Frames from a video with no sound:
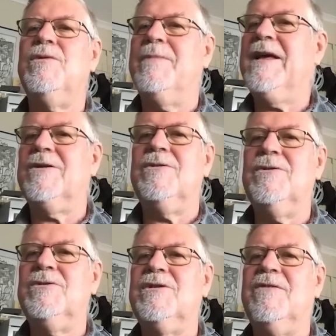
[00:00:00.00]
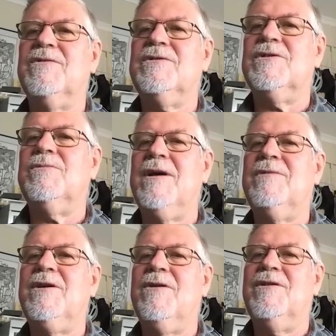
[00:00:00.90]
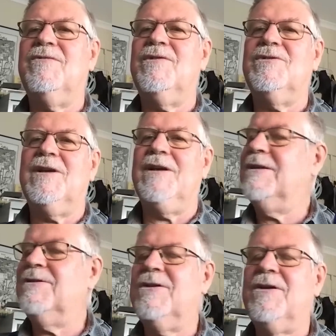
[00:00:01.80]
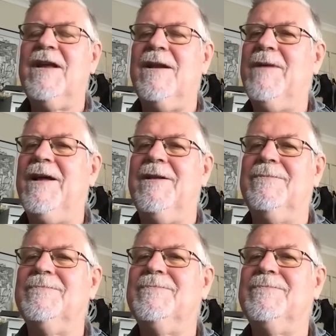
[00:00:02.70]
will make a huge difference to where we go in the future. No doubt about it.